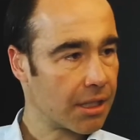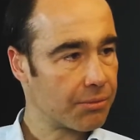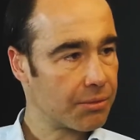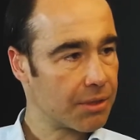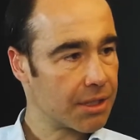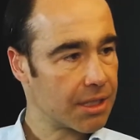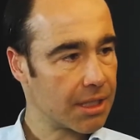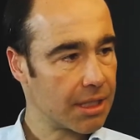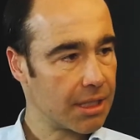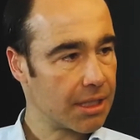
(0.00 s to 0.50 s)
that
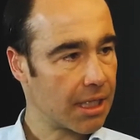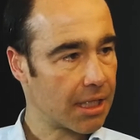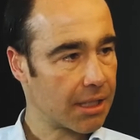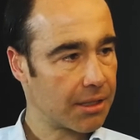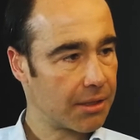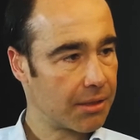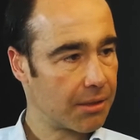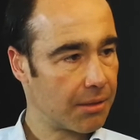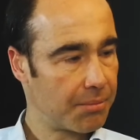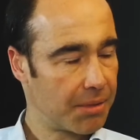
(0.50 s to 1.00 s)
we see
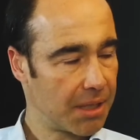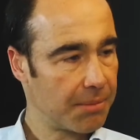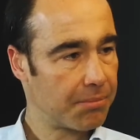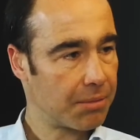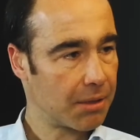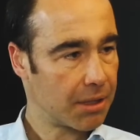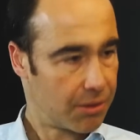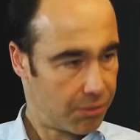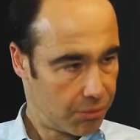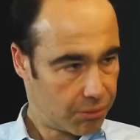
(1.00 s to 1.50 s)
that
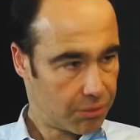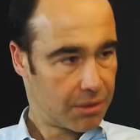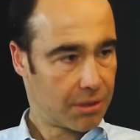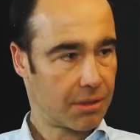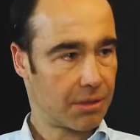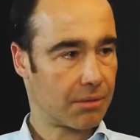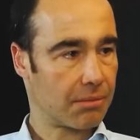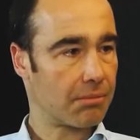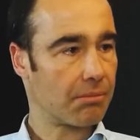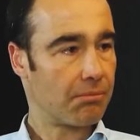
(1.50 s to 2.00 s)
people
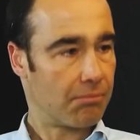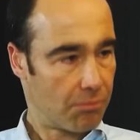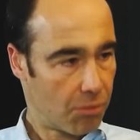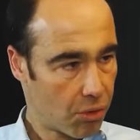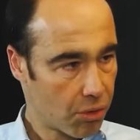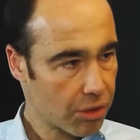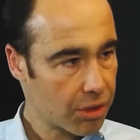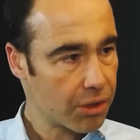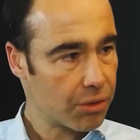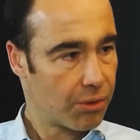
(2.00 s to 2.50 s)
use
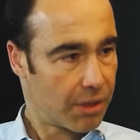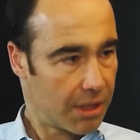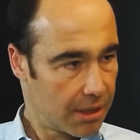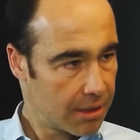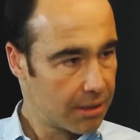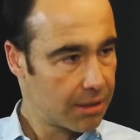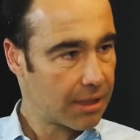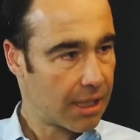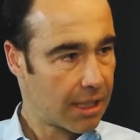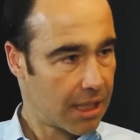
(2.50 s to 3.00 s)
more
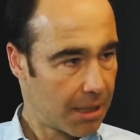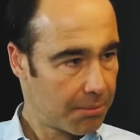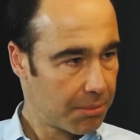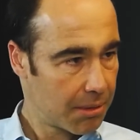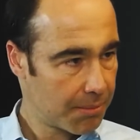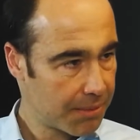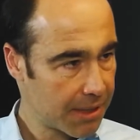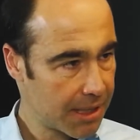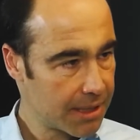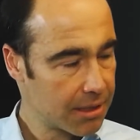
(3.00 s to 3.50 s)
Twint than
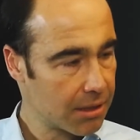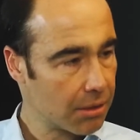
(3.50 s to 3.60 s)
Apple Pay.